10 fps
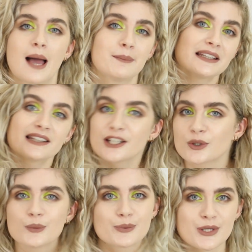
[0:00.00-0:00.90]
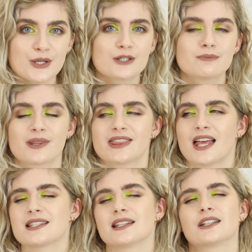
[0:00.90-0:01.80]
I'm a little weird, but
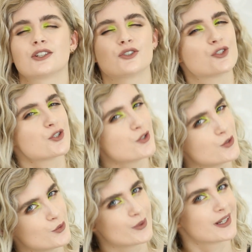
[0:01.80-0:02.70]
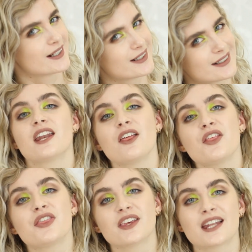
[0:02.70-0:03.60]
that's a little too weird.
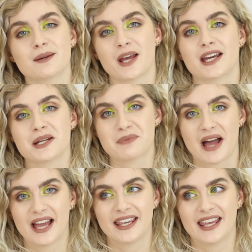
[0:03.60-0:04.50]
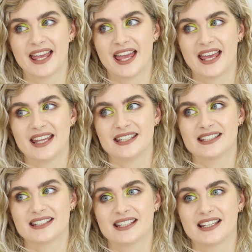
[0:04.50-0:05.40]
Another thing that I'm not gonna buy and
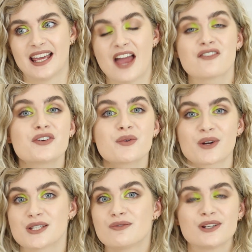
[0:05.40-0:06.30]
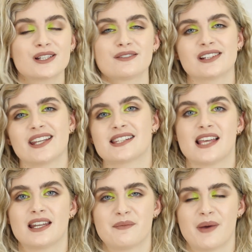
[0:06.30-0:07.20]
everyone's really, really
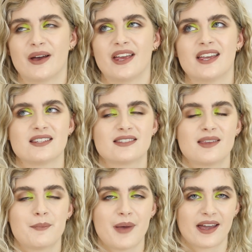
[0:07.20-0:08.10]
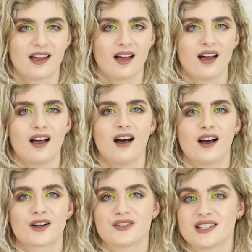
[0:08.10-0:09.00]
excited about is the
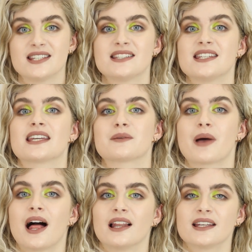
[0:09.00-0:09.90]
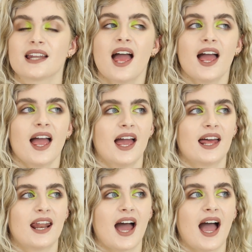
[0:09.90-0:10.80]
Becca Chrissy Teigen palette.
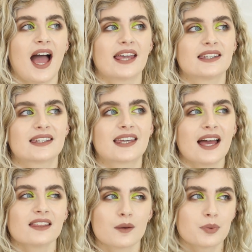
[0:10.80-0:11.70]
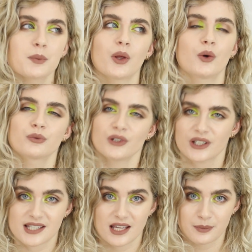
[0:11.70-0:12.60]
And I get that people are really
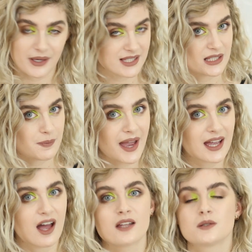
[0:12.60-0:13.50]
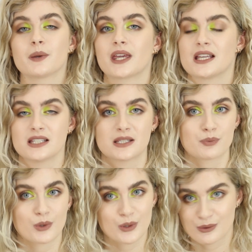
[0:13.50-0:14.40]
excited because it's Becca and because it's
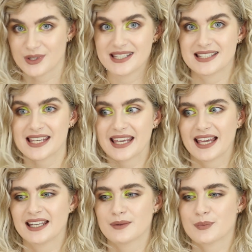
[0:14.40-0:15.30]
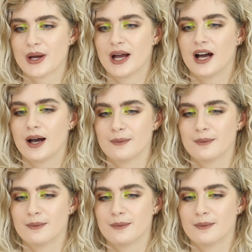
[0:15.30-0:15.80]
Chrissy Teigen, but